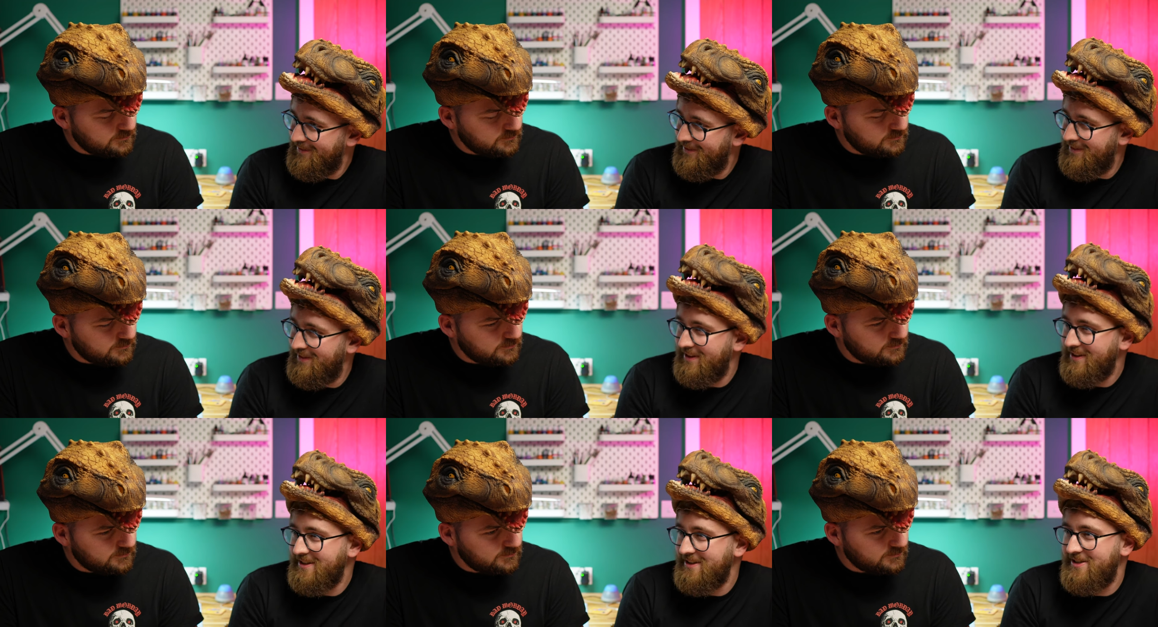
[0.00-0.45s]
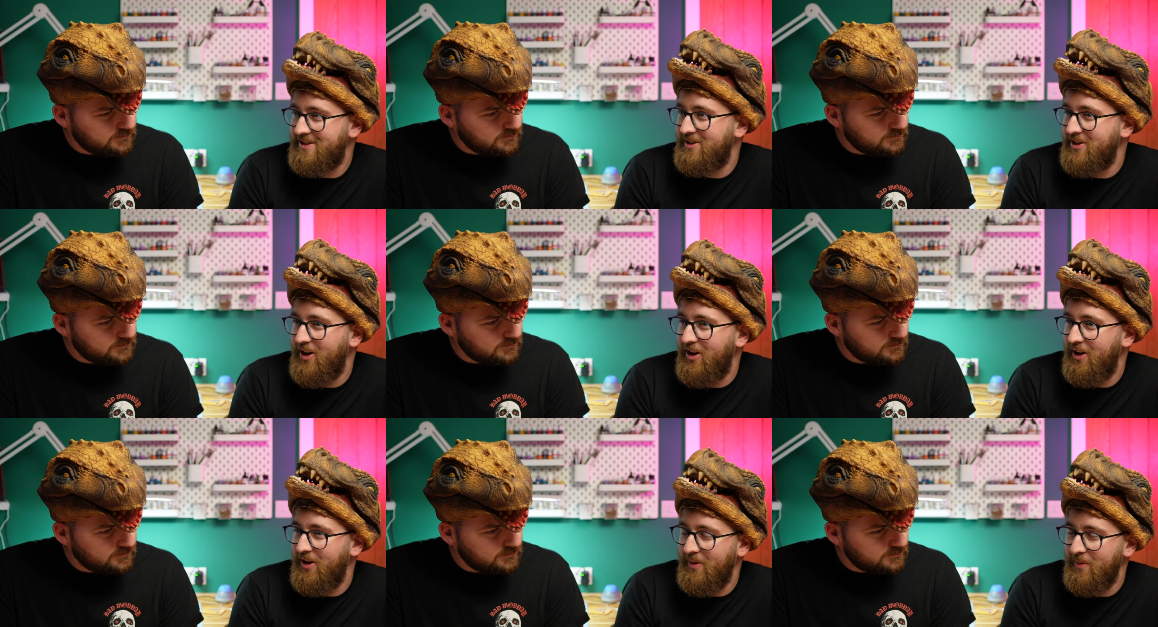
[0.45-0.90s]
Speaker 1: like the
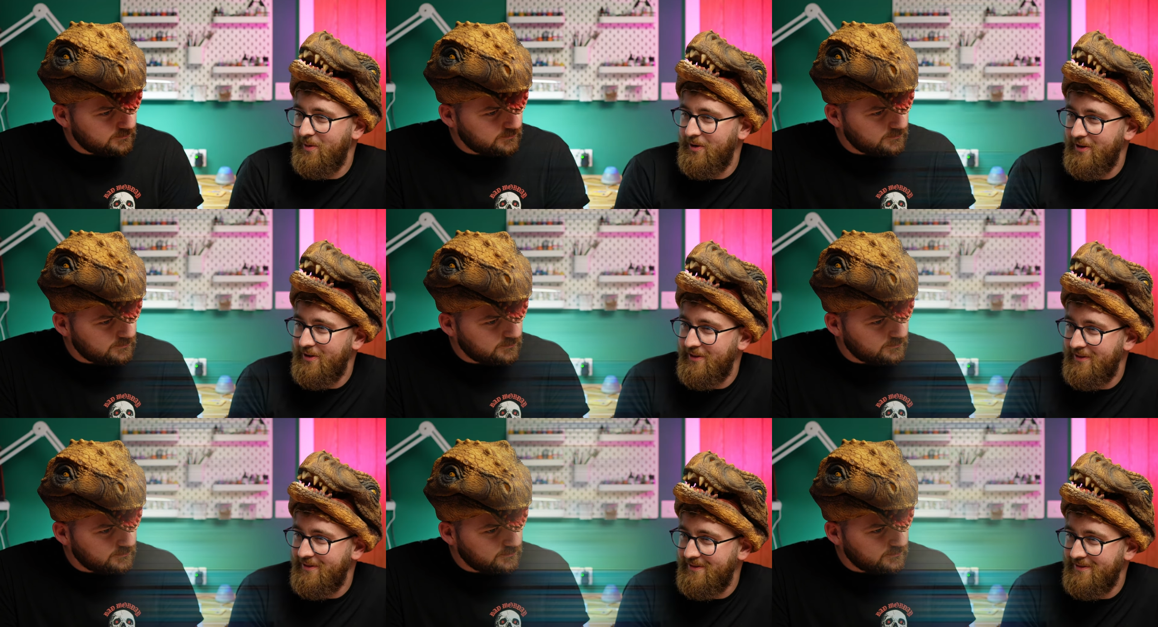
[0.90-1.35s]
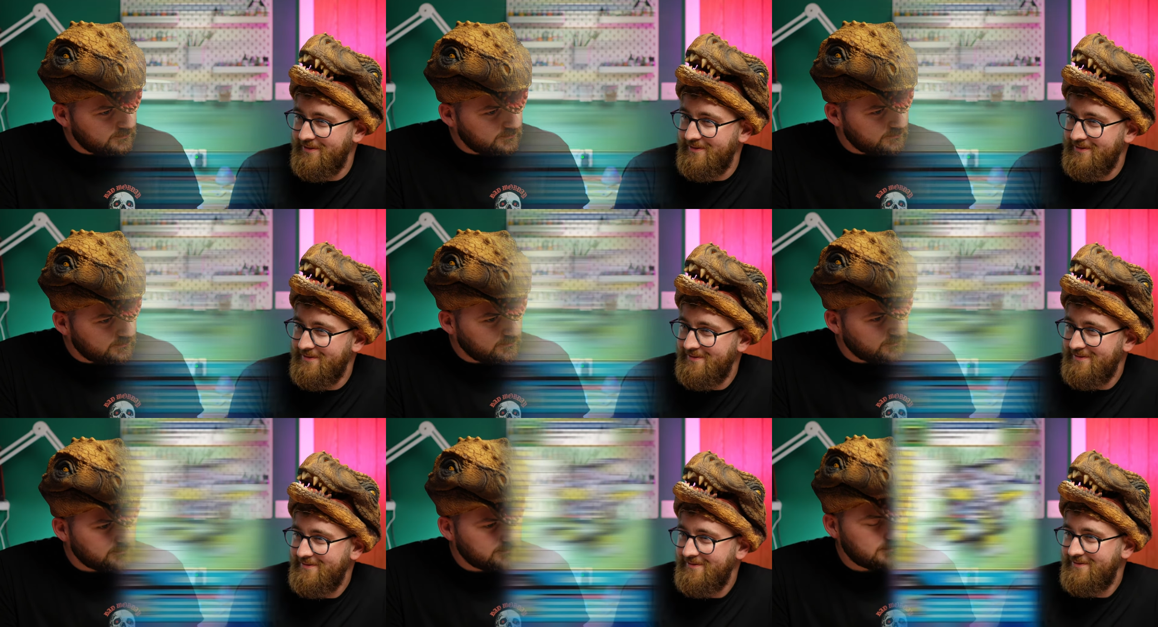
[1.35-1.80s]
starter one.
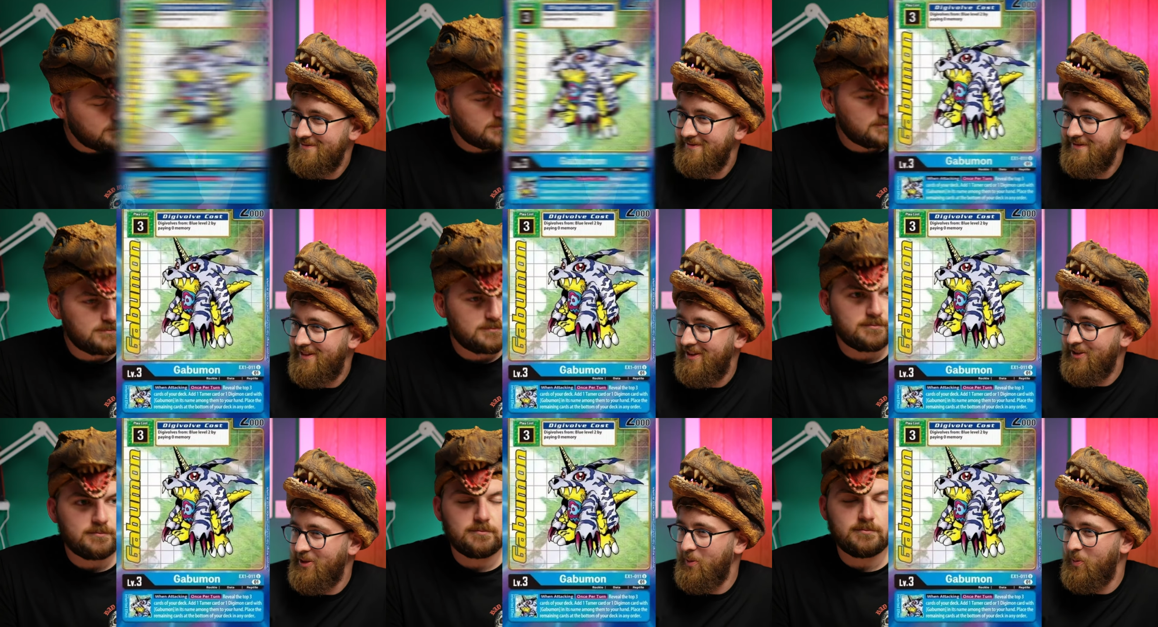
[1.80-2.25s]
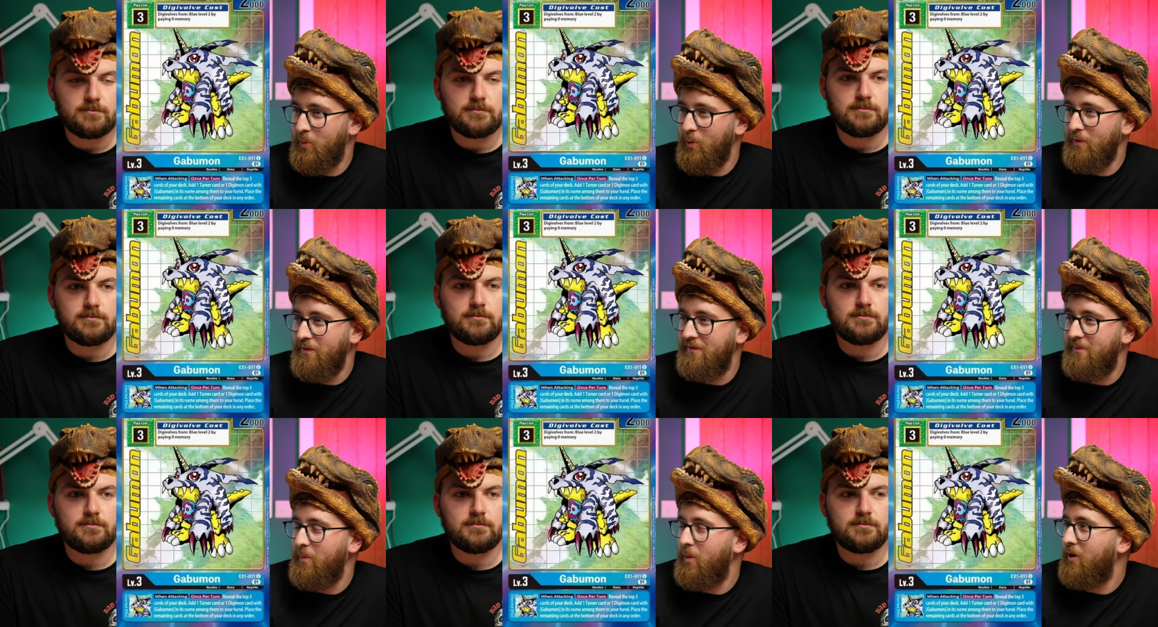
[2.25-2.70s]
Like the
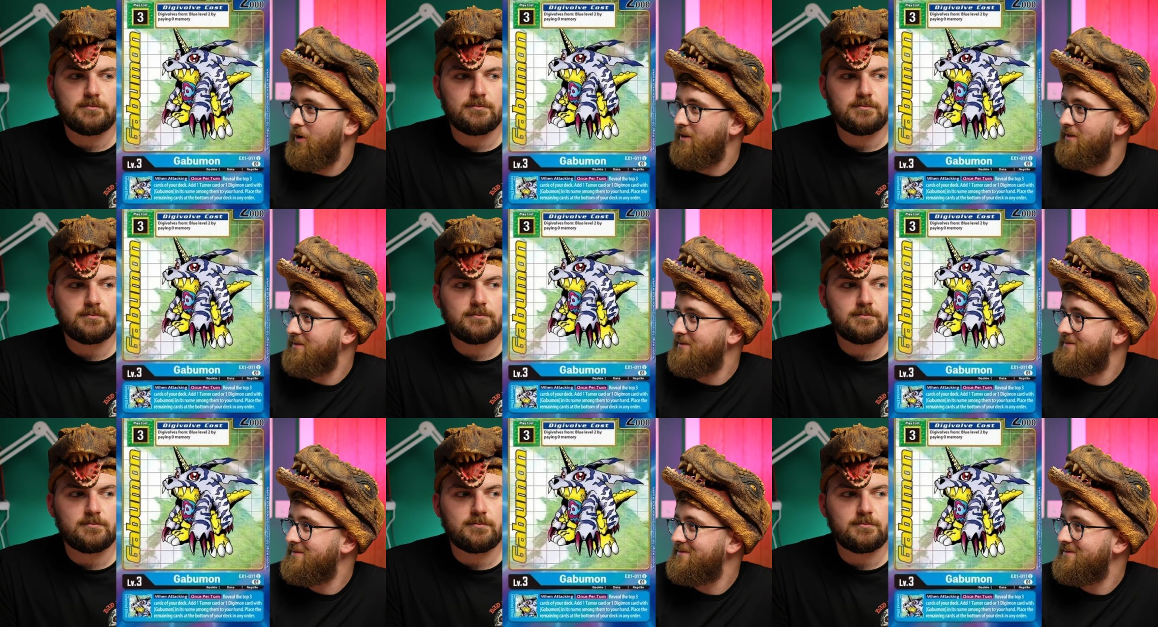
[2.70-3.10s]
wolf one.